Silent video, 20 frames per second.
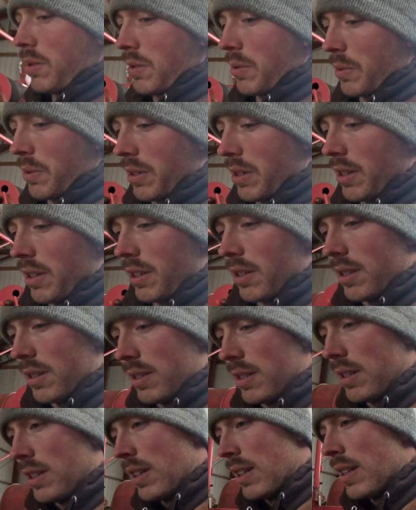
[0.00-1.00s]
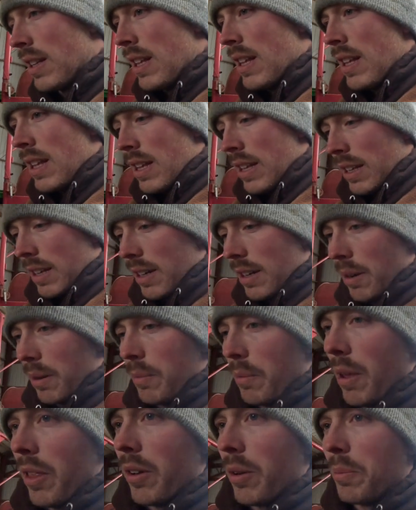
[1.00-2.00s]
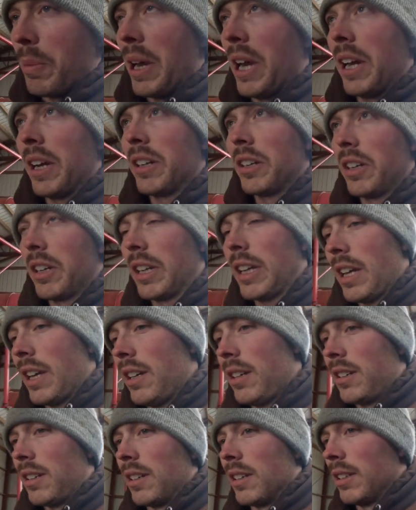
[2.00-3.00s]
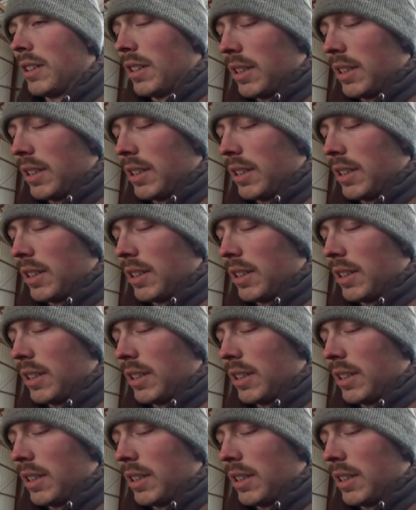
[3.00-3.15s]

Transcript: so we're gonna get another bagger again and